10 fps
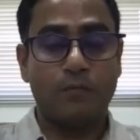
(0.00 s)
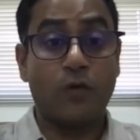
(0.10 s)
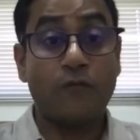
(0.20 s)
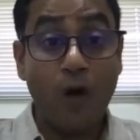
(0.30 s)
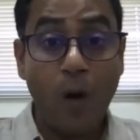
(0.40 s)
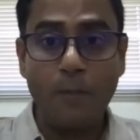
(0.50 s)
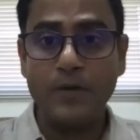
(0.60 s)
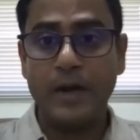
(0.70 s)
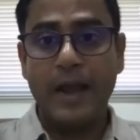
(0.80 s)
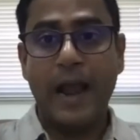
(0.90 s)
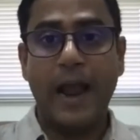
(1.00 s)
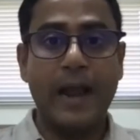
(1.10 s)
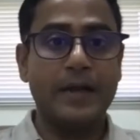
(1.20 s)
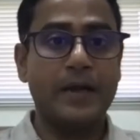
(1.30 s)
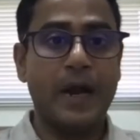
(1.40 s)
performed
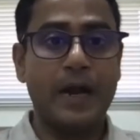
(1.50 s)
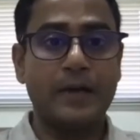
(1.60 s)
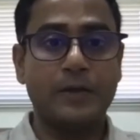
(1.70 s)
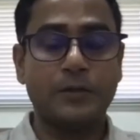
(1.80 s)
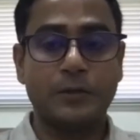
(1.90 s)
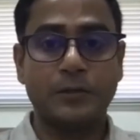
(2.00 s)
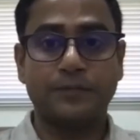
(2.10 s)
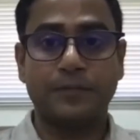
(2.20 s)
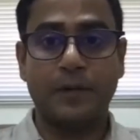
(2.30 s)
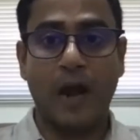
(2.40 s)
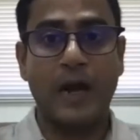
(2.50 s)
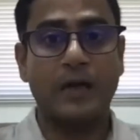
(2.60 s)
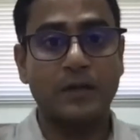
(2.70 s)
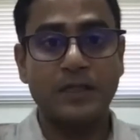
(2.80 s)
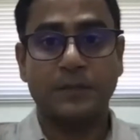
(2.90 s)
and
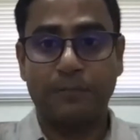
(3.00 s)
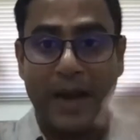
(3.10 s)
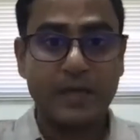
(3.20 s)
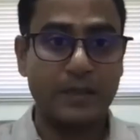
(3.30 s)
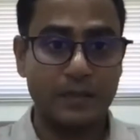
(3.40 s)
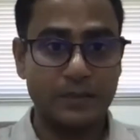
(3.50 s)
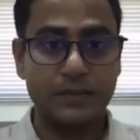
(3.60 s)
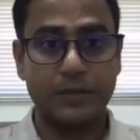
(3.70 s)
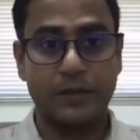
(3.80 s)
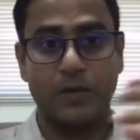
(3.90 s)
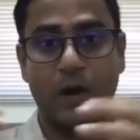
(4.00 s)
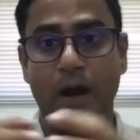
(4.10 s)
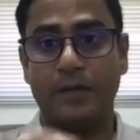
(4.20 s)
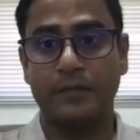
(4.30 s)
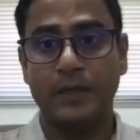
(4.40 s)
had these spectacles, you know,
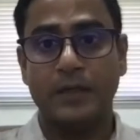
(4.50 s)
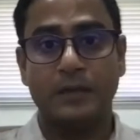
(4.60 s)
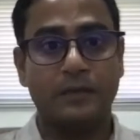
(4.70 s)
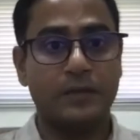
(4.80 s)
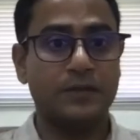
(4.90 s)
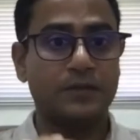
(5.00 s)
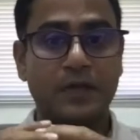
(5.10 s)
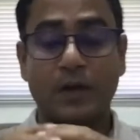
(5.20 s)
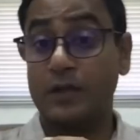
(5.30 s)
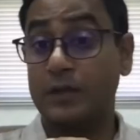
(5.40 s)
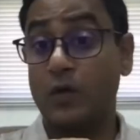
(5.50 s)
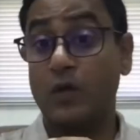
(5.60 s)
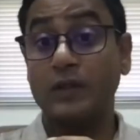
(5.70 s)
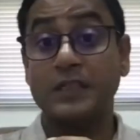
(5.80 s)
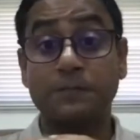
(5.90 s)
and there are
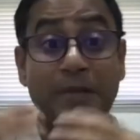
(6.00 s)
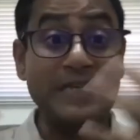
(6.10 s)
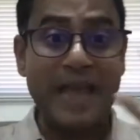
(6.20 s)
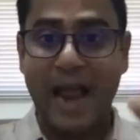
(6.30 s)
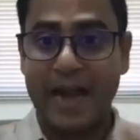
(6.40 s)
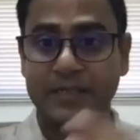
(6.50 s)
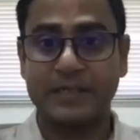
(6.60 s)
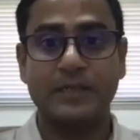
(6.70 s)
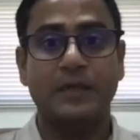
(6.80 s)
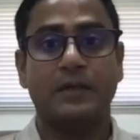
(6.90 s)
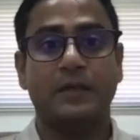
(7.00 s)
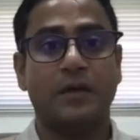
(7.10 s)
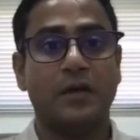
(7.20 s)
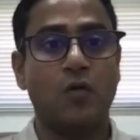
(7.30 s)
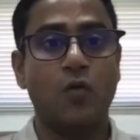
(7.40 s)
all these speech acts.
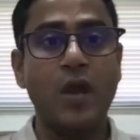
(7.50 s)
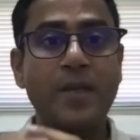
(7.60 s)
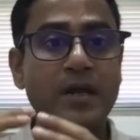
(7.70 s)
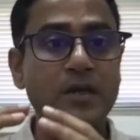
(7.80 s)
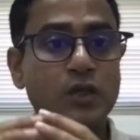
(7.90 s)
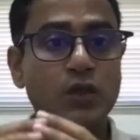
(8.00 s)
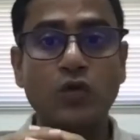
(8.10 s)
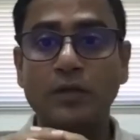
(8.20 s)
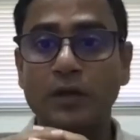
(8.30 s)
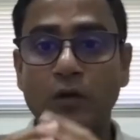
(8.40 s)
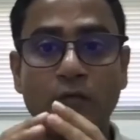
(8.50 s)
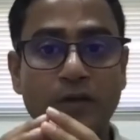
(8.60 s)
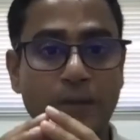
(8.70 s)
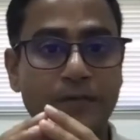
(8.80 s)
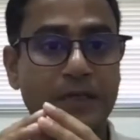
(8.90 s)
You know, women stood on the
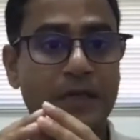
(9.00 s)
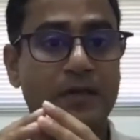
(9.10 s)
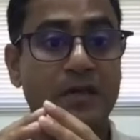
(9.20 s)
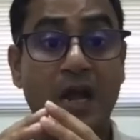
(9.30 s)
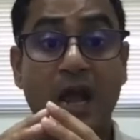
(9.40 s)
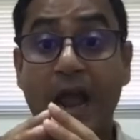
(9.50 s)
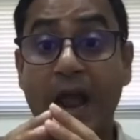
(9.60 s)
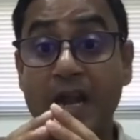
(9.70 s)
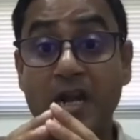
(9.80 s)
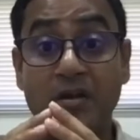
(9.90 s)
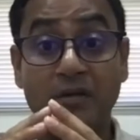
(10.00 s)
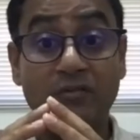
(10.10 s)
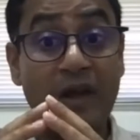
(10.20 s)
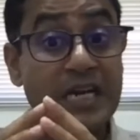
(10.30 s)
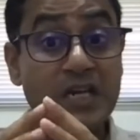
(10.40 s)
rooftops and
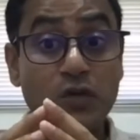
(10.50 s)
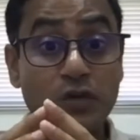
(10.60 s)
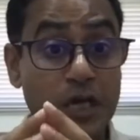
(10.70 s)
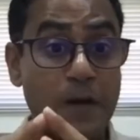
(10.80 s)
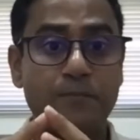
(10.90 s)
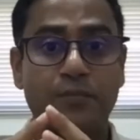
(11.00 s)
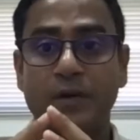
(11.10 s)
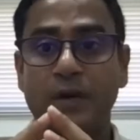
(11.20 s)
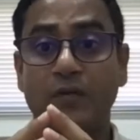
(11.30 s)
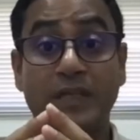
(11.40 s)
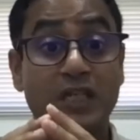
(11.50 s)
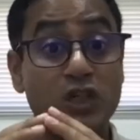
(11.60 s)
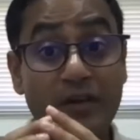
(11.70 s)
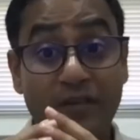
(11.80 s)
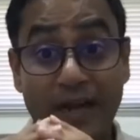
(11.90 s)
threatened to jump with their
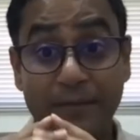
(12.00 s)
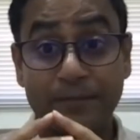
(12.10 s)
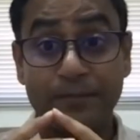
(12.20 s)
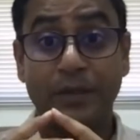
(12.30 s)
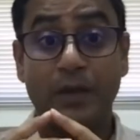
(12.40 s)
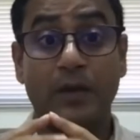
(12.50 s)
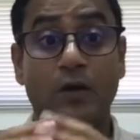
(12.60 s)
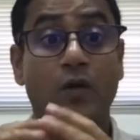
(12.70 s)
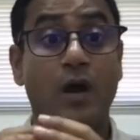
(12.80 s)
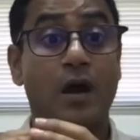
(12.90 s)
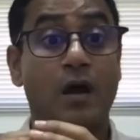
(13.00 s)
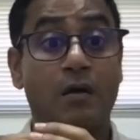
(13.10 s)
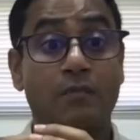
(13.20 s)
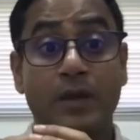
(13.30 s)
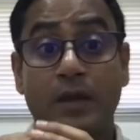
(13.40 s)
children. You know,